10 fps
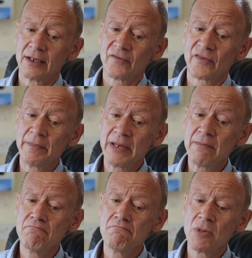For me,
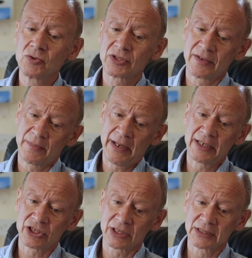most of the
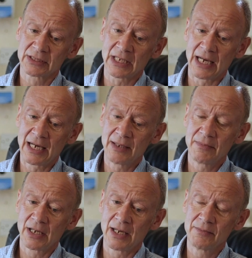patients,
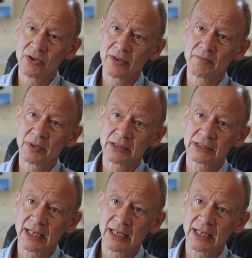I'm, I'm doing blood